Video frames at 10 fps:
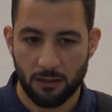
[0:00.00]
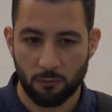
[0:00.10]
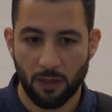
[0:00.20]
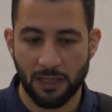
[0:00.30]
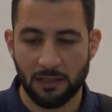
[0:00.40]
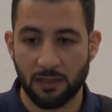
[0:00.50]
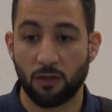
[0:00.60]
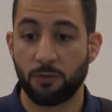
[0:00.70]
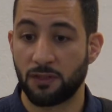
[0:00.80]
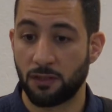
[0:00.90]
what is in
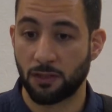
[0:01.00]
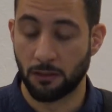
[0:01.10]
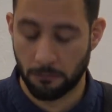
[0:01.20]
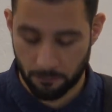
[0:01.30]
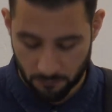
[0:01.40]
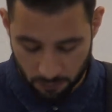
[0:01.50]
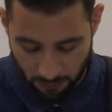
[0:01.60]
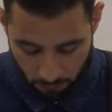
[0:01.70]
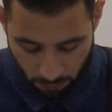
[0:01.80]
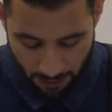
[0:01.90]
opposition to
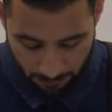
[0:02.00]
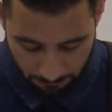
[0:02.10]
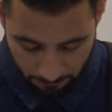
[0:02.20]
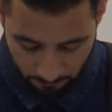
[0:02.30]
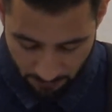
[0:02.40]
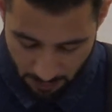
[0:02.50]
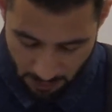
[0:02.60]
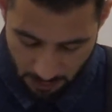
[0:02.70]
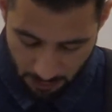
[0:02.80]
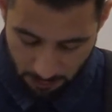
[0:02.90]
the Qur'an.
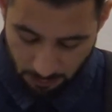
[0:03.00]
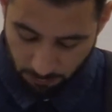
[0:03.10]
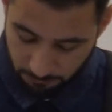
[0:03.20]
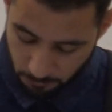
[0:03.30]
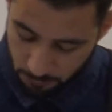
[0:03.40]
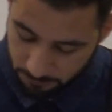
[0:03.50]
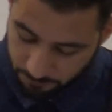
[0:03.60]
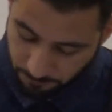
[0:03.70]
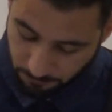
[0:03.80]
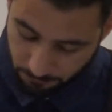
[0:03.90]
Number four